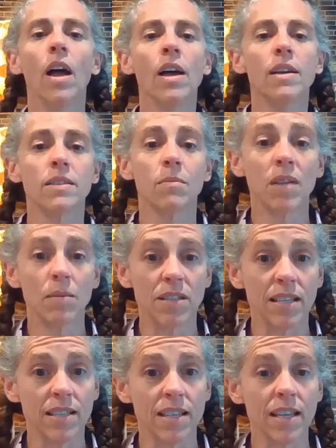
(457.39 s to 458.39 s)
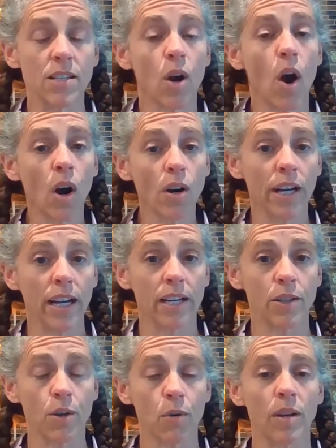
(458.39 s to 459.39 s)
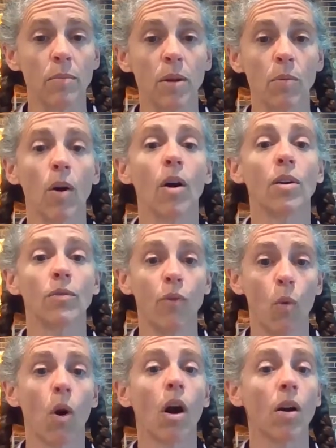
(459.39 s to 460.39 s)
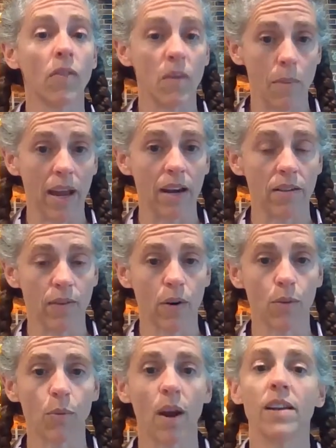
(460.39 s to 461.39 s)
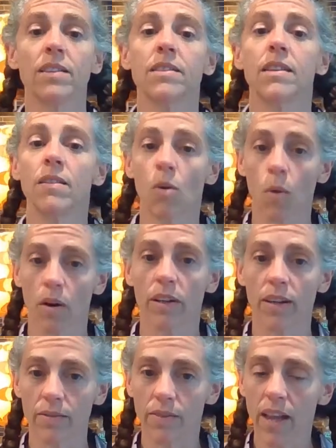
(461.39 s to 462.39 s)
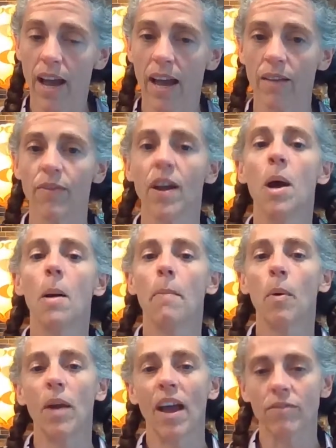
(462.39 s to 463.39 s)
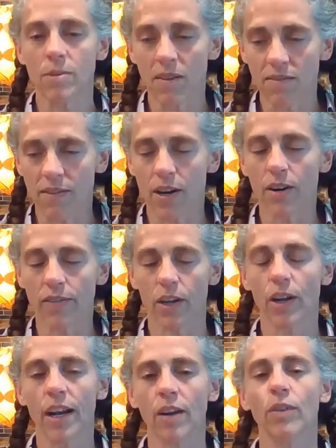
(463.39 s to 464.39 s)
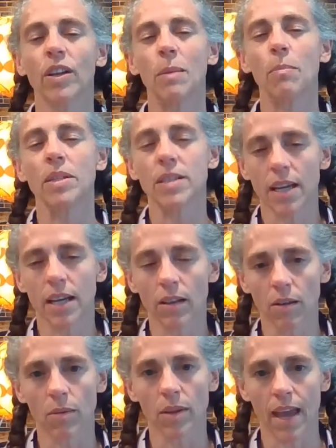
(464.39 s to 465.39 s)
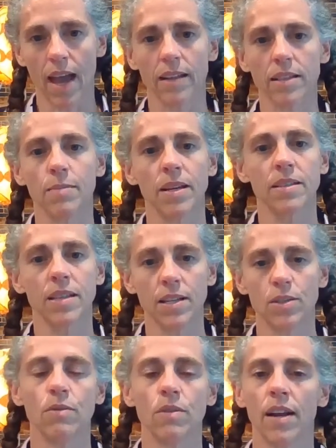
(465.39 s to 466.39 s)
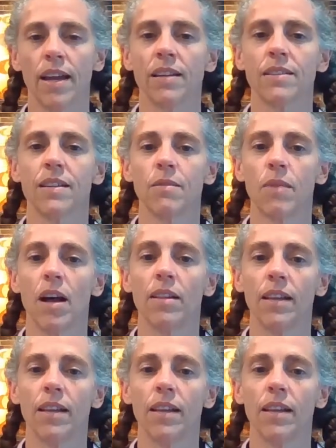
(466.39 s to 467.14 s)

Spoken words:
Sometimes these things are needed, don't get me wrong, for the pain of arthritis and the quality of life, but we have to be very, very careful, in particular with cats, because they do not handle it well.